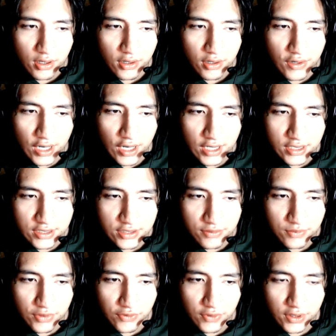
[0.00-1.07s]
ranks
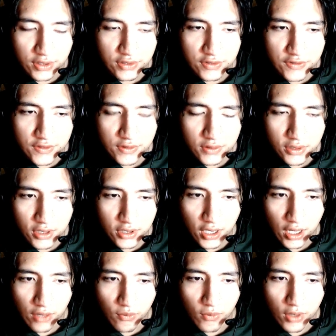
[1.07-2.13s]
between 0
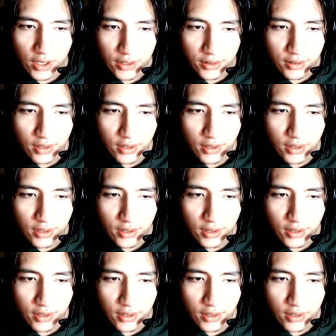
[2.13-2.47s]
and 1,